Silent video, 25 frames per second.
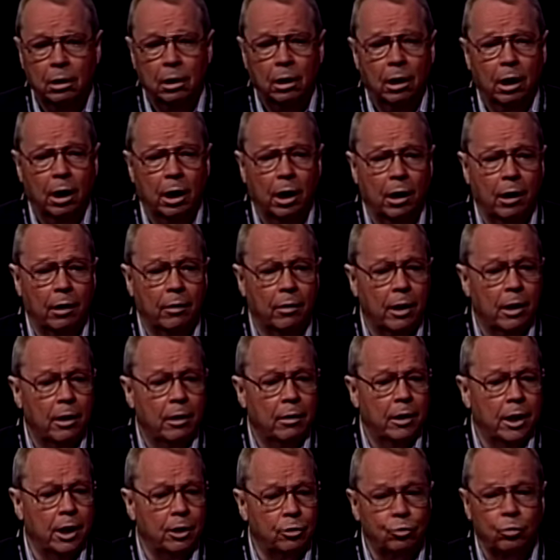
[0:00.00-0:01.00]
uh,
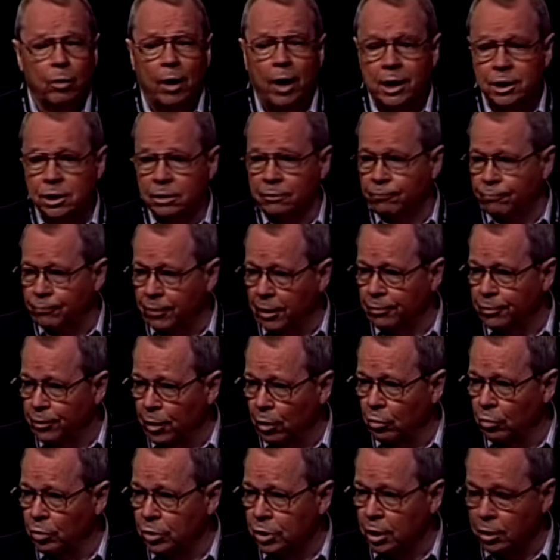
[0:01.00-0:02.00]
he tries to fit
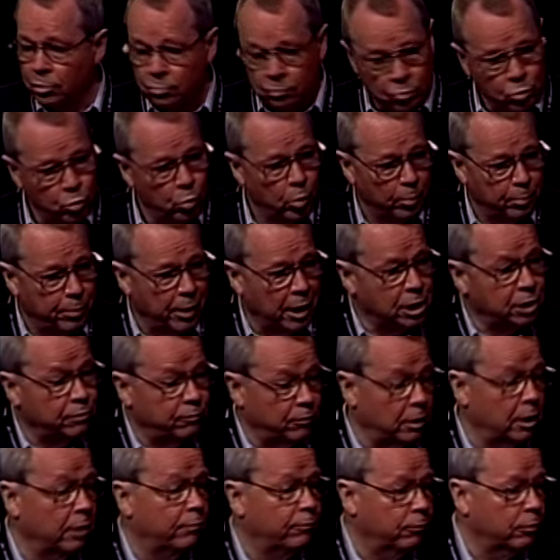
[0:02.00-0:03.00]
those in who are best
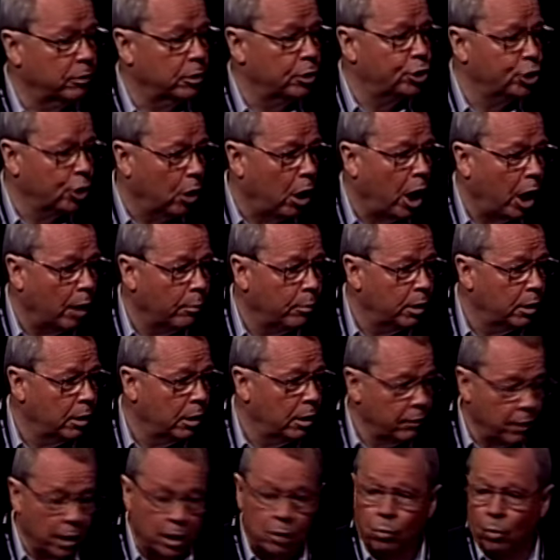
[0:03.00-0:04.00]
fitted for the job
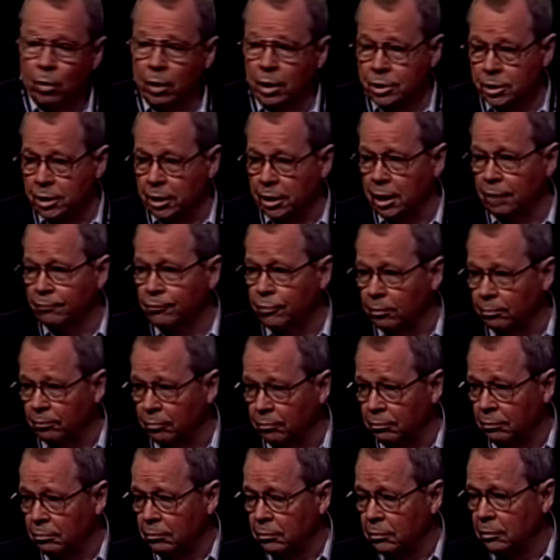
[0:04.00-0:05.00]
that he wants to give them.
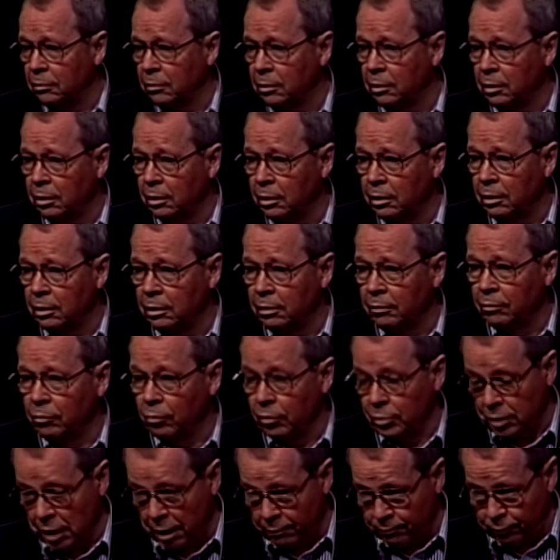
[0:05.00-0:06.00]
Of
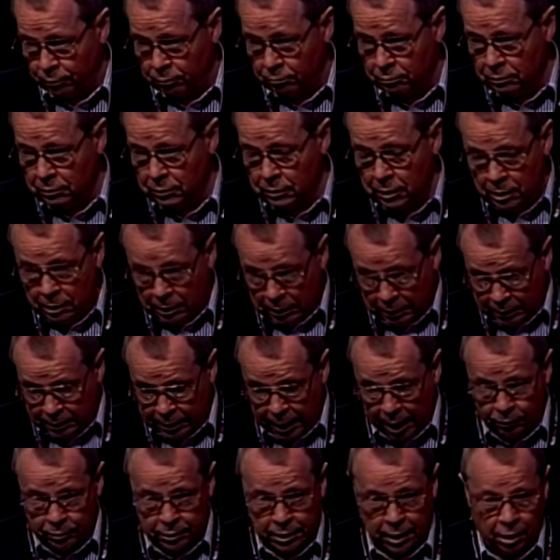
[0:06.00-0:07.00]
course, I'm from
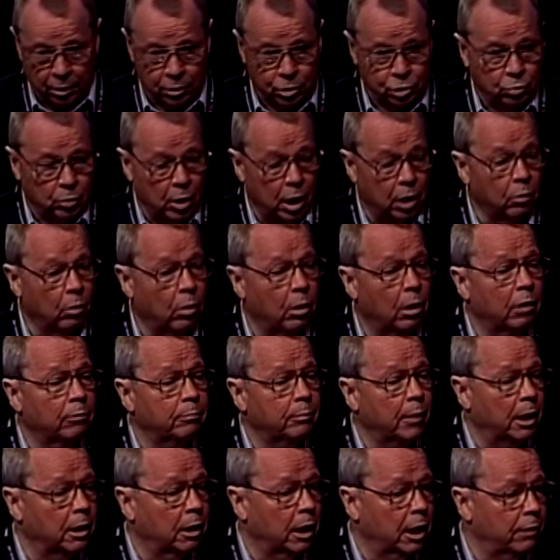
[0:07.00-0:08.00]
downtown Toronto all of
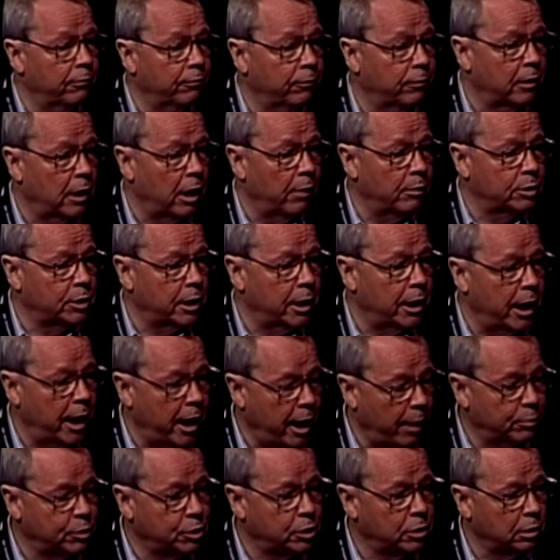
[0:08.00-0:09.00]
my life, and I was an
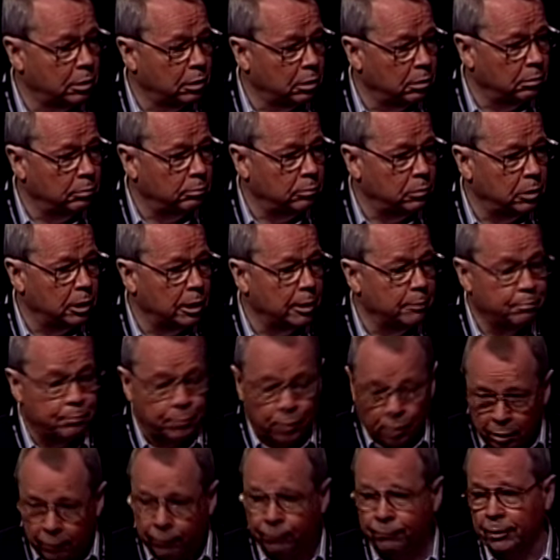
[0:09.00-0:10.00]
absolutely
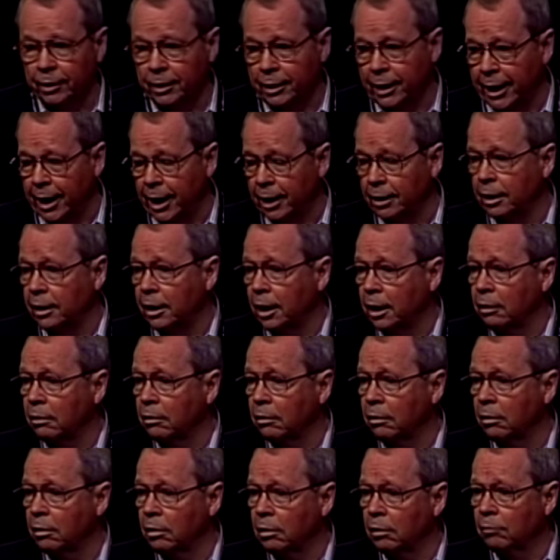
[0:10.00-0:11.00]
perfect candidate
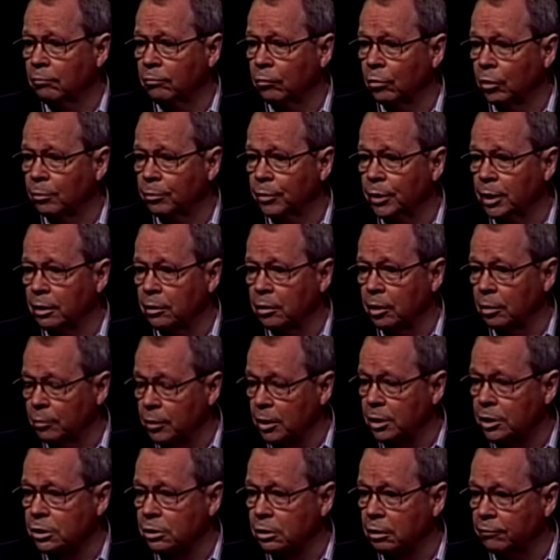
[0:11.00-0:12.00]
for being the
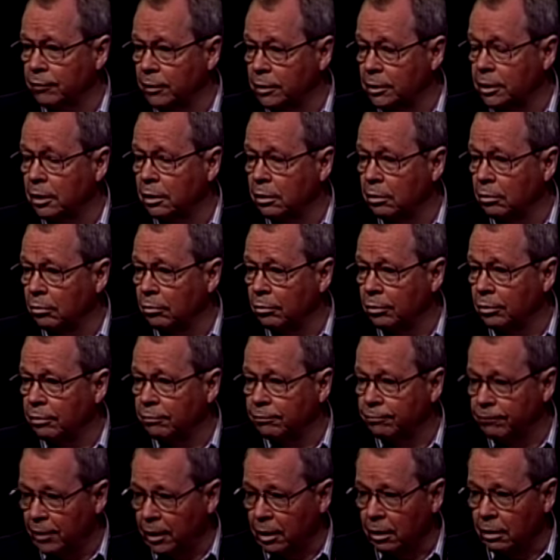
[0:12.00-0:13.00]
Minister of Indian and Northern
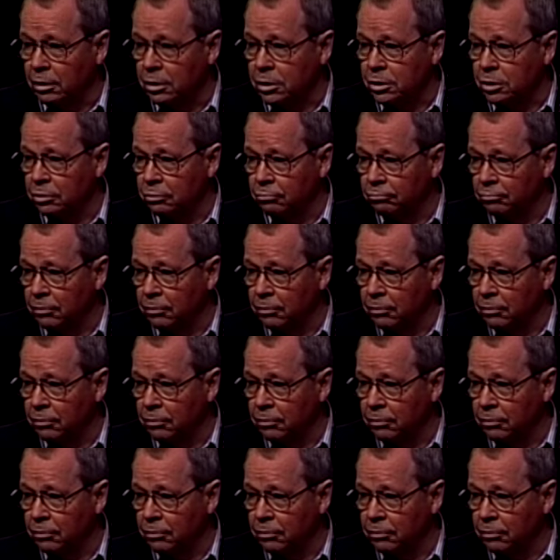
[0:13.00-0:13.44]
Affairs.